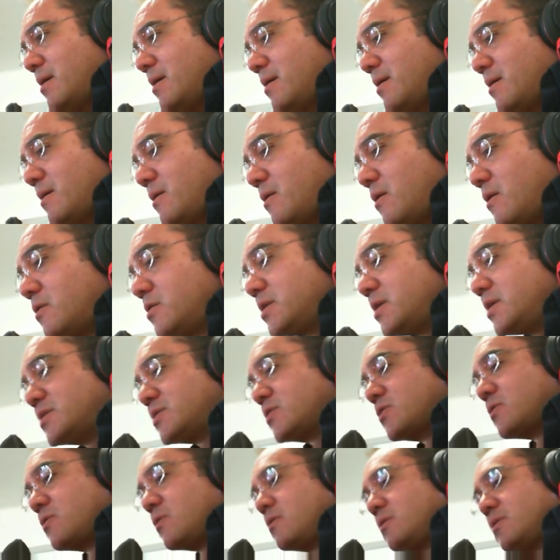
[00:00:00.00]
all the
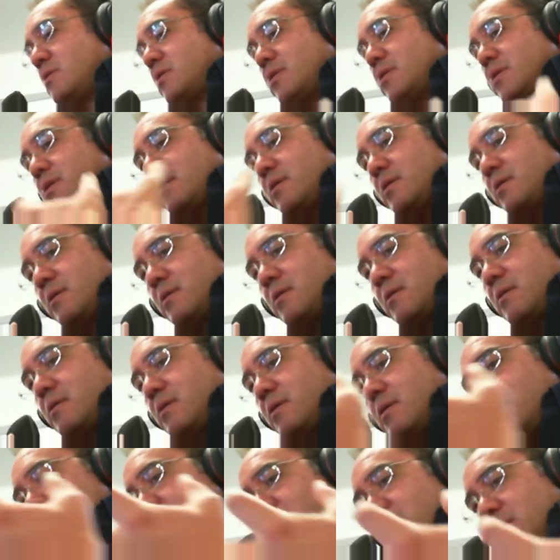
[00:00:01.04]
school
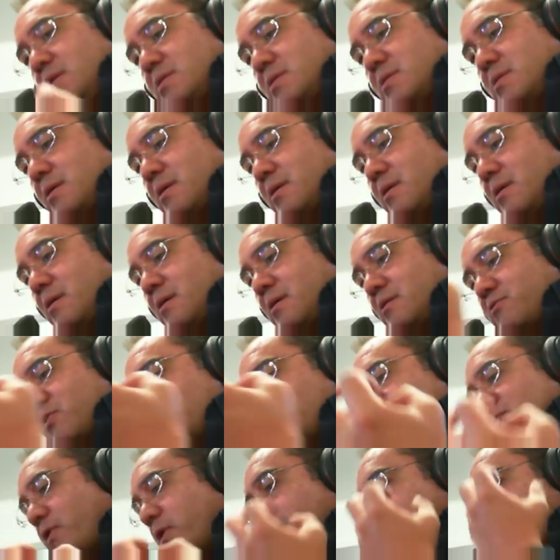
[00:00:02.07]
is
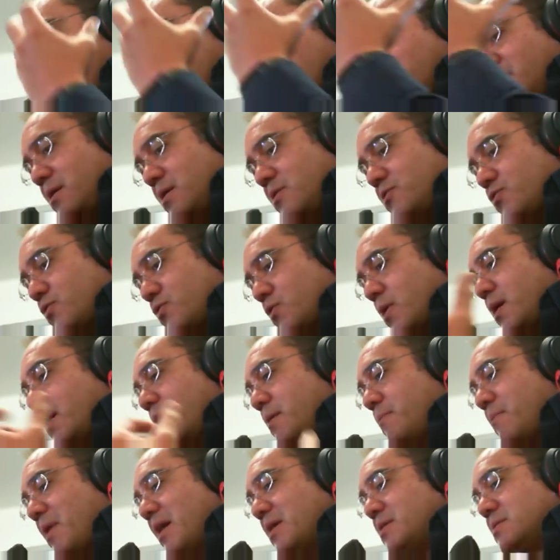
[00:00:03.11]
transforming into
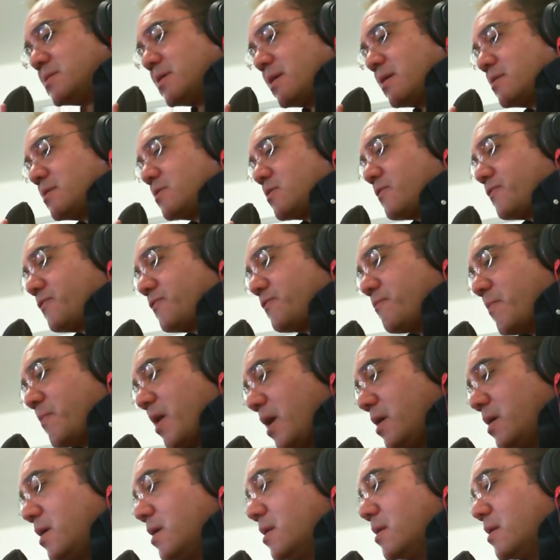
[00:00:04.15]
a mindset of
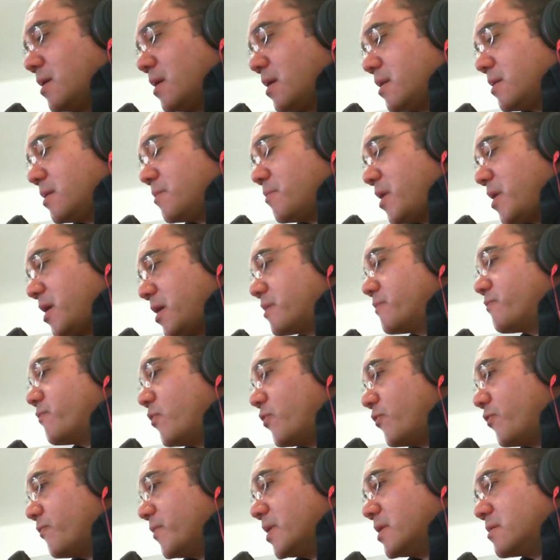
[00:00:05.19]
making and the maker
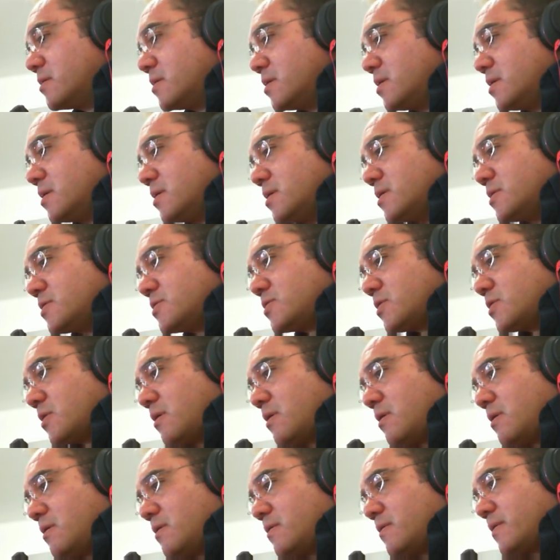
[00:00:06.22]
movement.
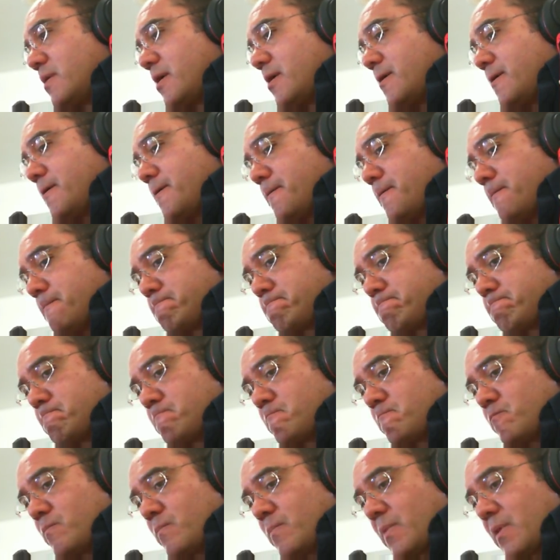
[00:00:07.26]
So
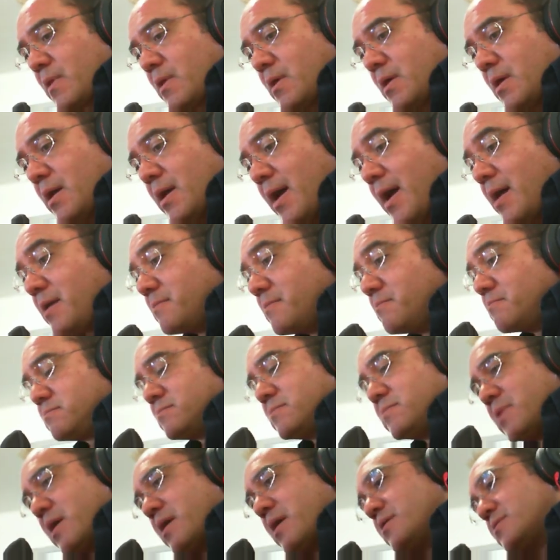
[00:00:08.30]
and
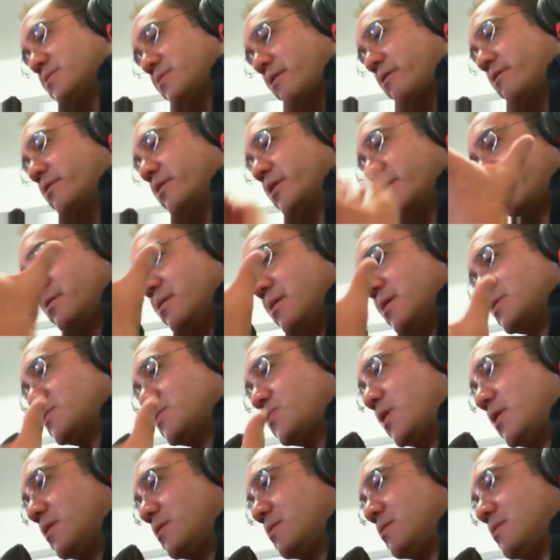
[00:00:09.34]
they started as
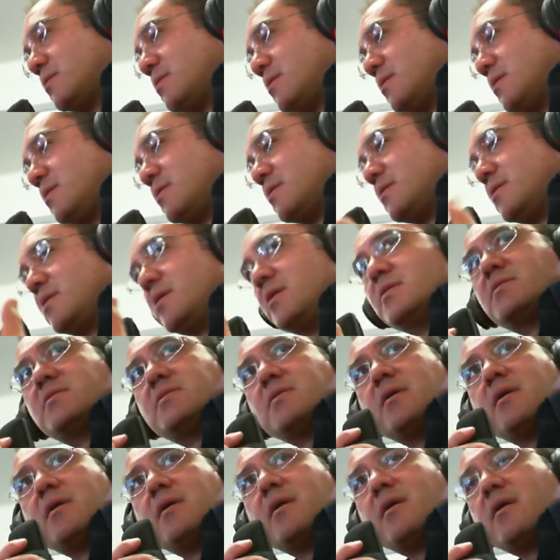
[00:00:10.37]
well
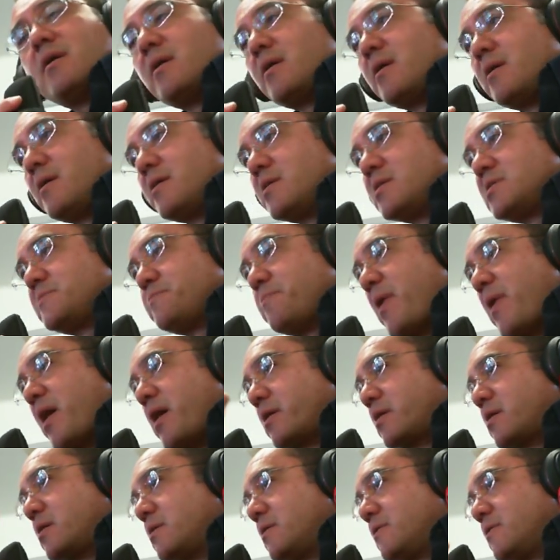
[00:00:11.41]
this
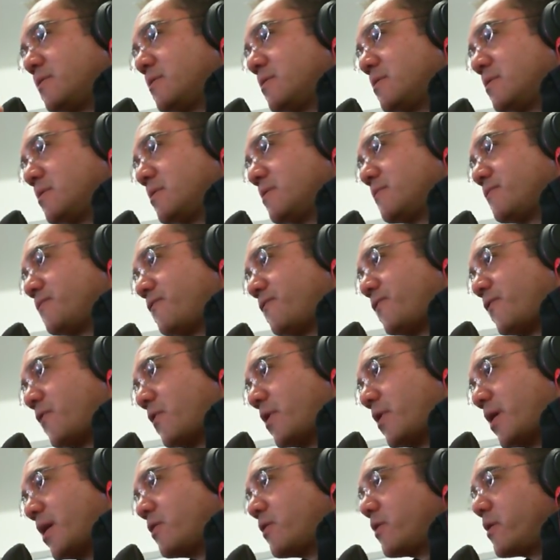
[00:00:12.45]
spark
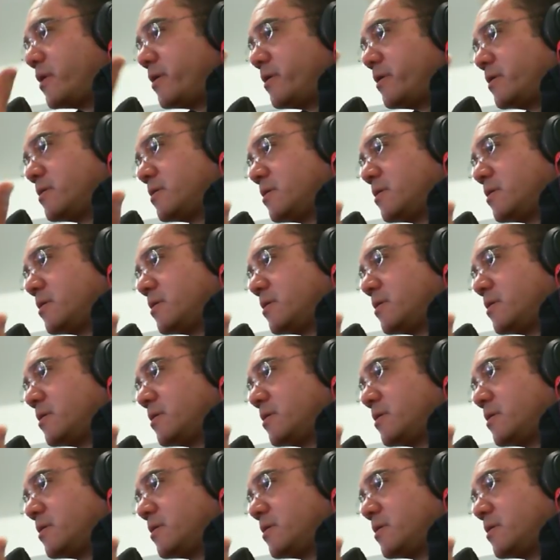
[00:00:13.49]
for another